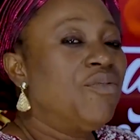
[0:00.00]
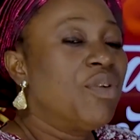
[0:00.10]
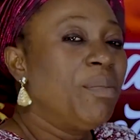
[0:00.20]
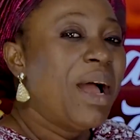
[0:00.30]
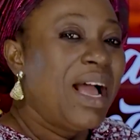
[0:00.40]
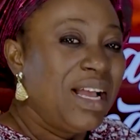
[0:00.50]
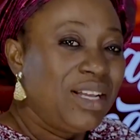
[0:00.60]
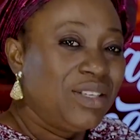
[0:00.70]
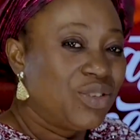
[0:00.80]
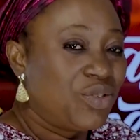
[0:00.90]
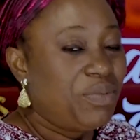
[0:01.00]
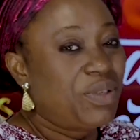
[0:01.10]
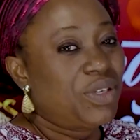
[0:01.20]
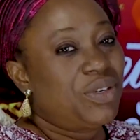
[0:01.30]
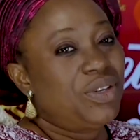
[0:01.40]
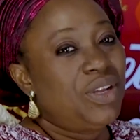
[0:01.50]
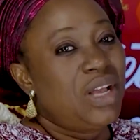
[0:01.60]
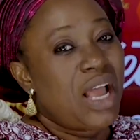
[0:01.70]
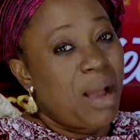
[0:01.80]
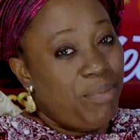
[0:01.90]
From our anchor scripture,
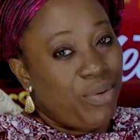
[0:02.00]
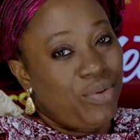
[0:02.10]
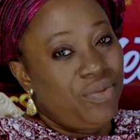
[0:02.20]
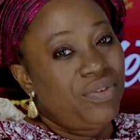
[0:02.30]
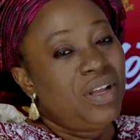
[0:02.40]
above,